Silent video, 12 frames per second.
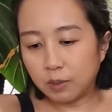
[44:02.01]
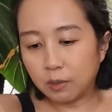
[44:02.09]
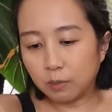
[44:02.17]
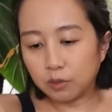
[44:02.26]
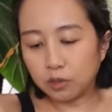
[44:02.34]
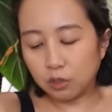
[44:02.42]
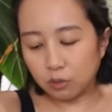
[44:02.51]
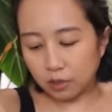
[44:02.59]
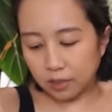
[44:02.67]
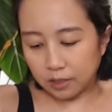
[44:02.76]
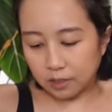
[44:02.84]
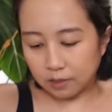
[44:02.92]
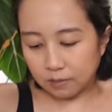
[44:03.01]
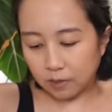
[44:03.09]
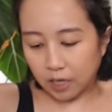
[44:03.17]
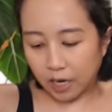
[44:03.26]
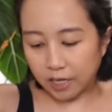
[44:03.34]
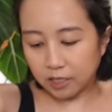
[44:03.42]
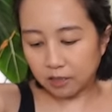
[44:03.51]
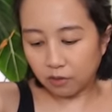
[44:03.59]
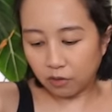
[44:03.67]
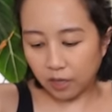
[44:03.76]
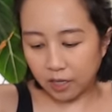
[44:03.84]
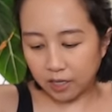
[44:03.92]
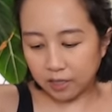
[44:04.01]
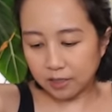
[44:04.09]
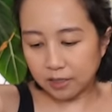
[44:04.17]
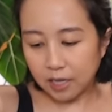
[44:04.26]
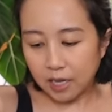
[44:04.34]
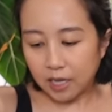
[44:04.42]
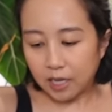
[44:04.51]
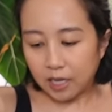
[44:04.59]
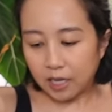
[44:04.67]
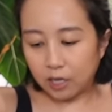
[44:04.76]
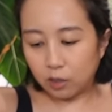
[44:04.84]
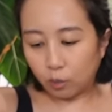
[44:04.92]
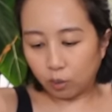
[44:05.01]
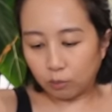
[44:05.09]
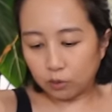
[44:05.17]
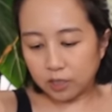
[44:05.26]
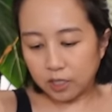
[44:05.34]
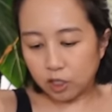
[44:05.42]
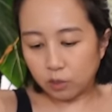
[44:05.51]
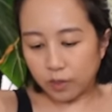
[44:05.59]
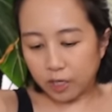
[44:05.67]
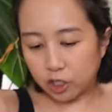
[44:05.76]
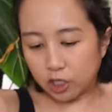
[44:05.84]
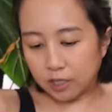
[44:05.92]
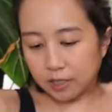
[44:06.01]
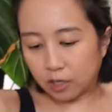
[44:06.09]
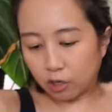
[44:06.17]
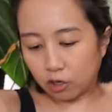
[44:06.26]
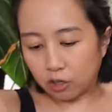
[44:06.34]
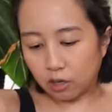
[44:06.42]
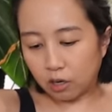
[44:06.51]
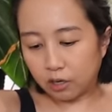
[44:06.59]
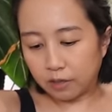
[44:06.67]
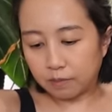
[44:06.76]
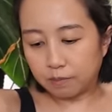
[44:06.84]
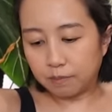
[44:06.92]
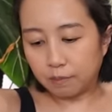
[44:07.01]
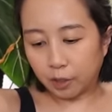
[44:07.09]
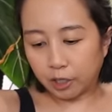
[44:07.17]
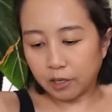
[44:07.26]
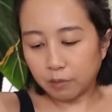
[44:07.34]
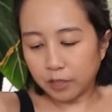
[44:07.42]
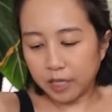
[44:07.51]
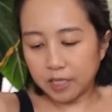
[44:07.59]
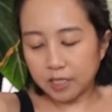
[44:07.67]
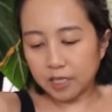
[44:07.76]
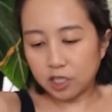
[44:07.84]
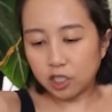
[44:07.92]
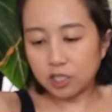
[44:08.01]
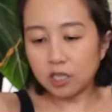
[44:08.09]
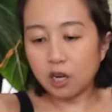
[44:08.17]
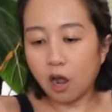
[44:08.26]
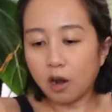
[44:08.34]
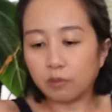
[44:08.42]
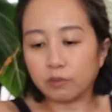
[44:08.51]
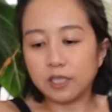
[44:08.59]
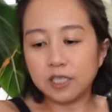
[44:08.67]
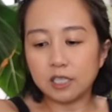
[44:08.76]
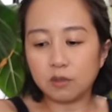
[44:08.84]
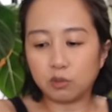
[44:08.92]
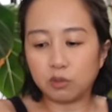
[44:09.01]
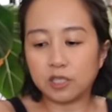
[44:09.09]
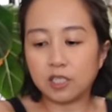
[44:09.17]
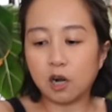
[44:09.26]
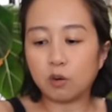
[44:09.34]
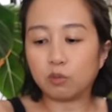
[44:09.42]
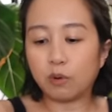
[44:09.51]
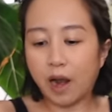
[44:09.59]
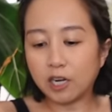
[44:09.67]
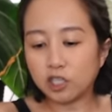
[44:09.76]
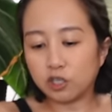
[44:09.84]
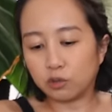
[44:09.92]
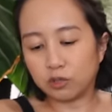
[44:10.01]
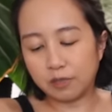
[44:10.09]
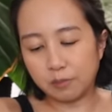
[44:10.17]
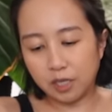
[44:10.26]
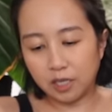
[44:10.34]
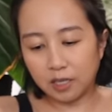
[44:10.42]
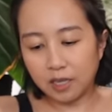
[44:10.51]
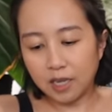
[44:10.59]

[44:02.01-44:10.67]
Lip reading: people do these kinds of things in normal situations that are on Marketplace? It's just not reasonable. It's not rational to me.